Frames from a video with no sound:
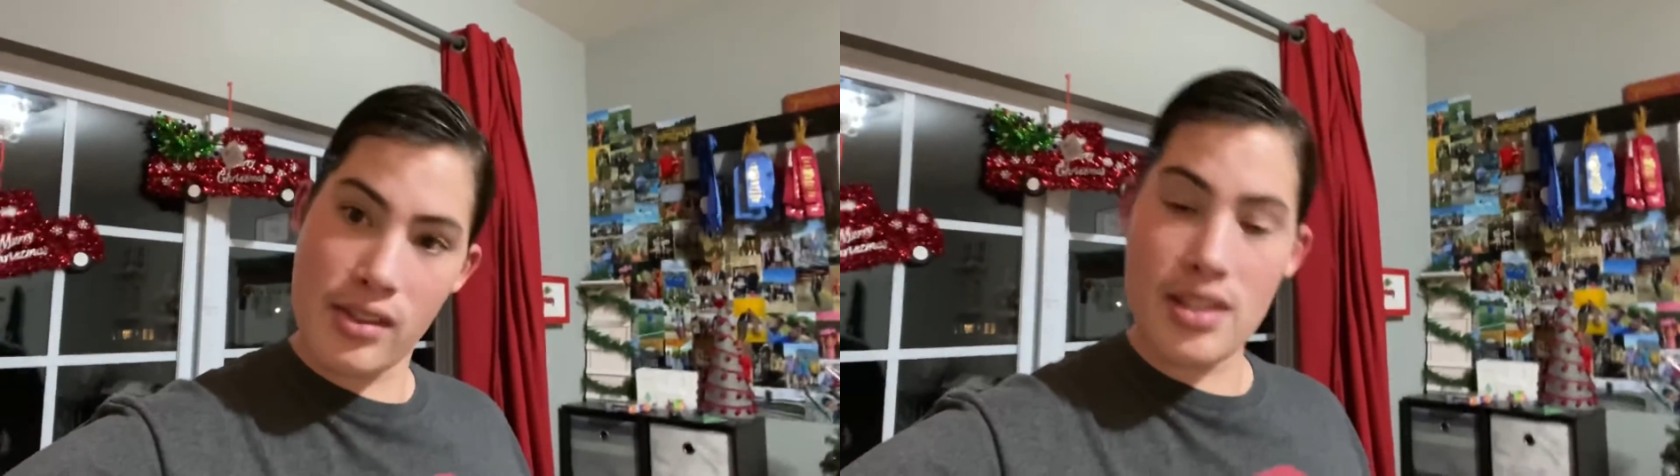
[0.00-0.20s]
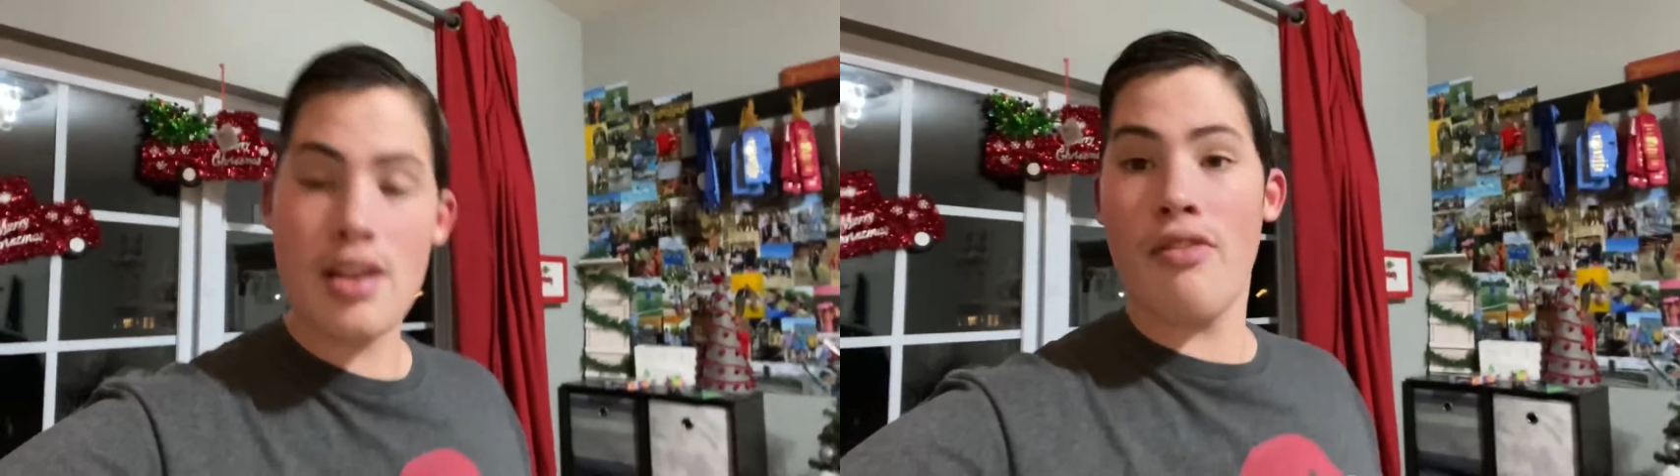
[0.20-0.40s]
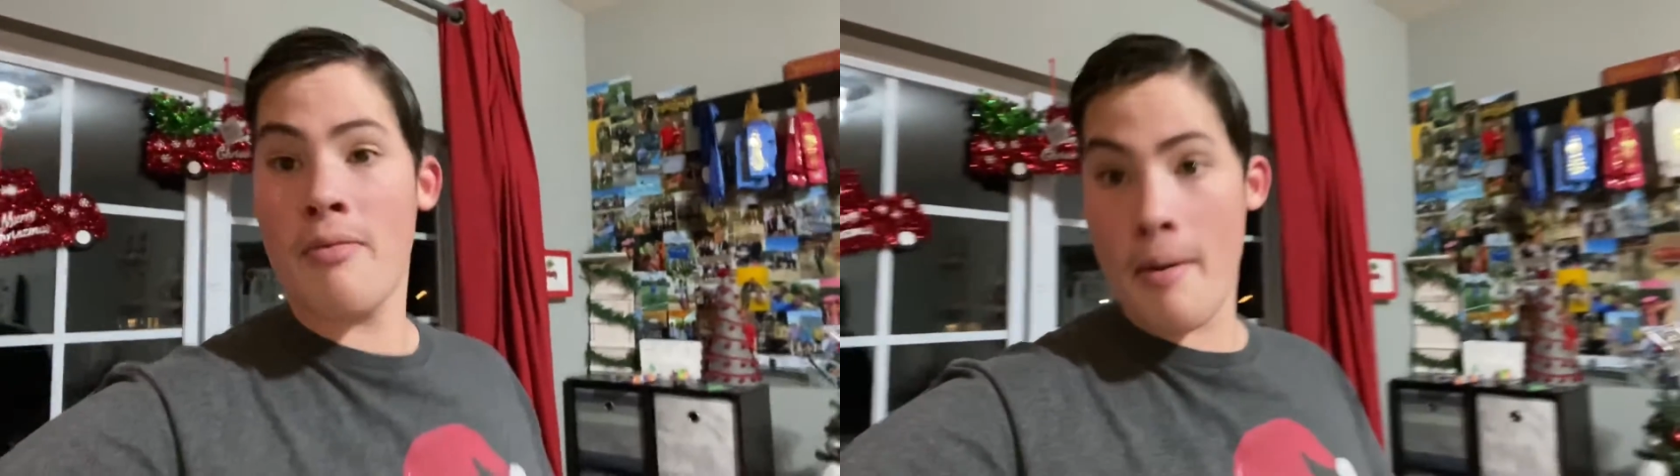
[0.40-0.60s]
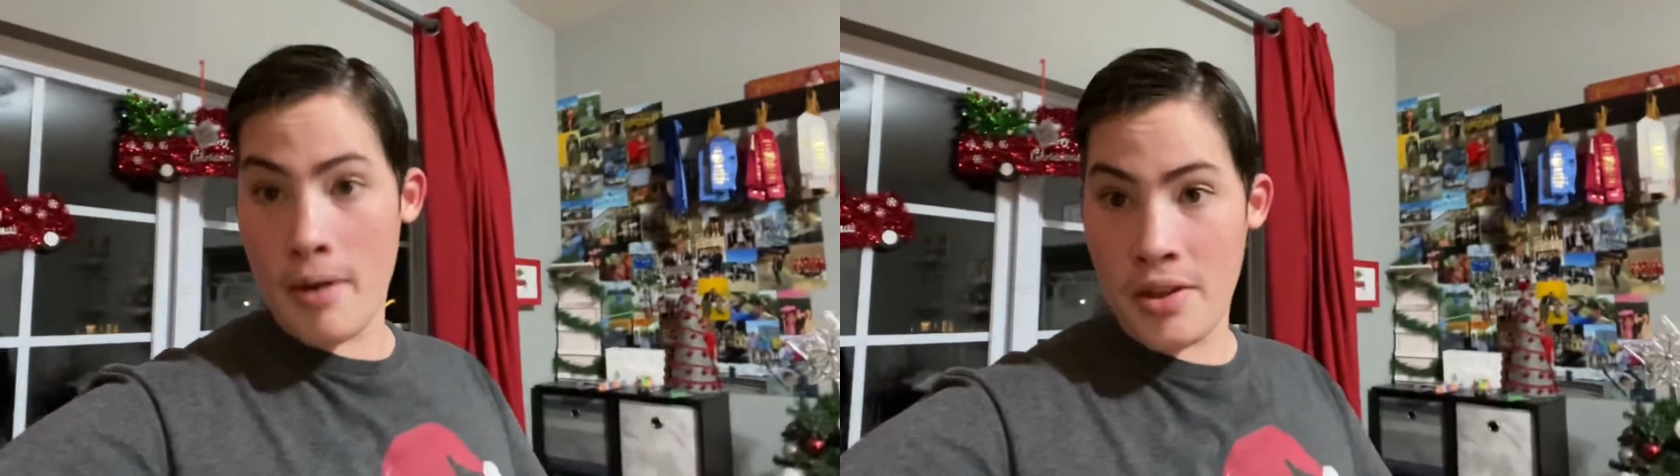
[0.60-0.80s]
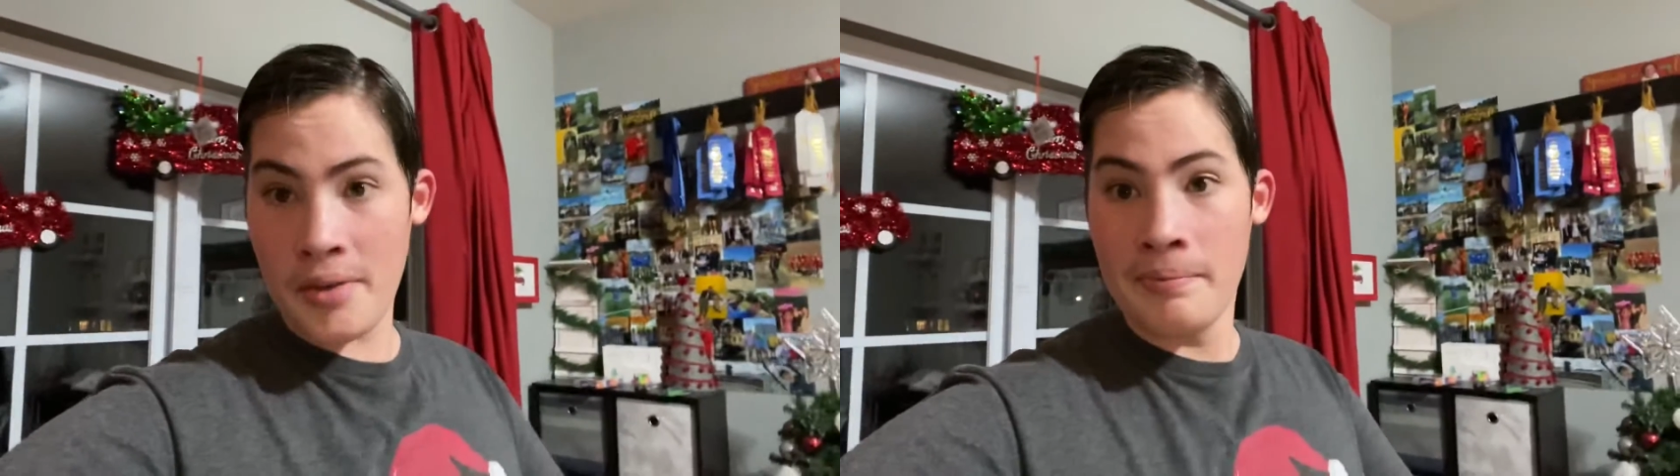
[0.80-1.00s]
stuff with my
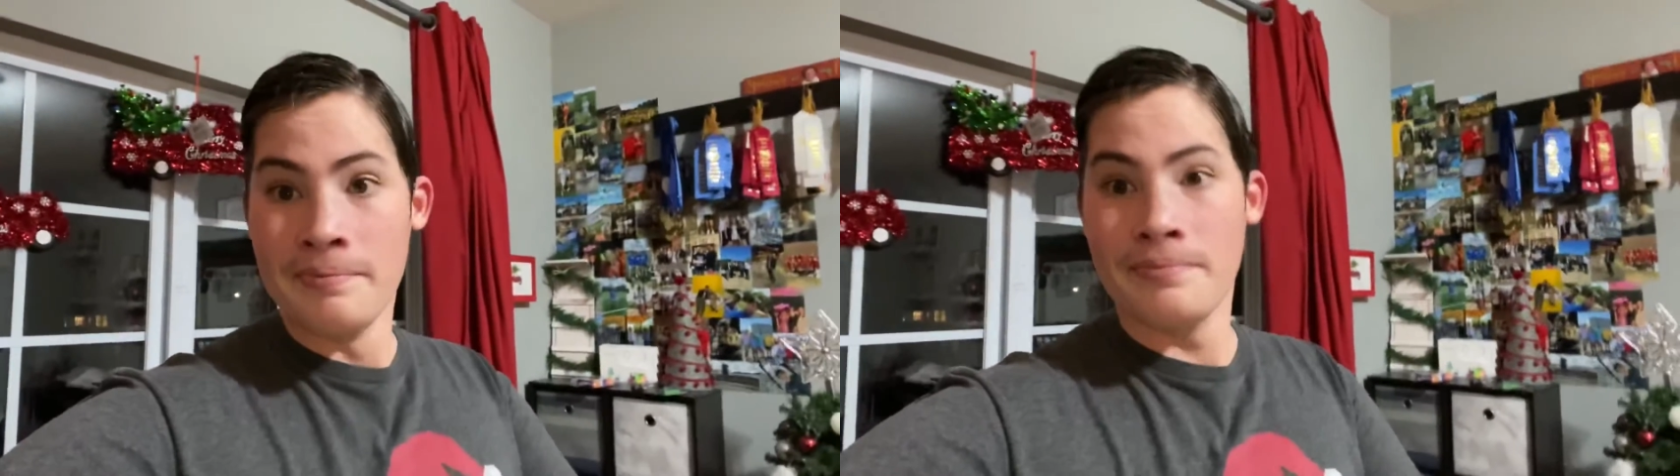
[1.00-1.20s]
brother.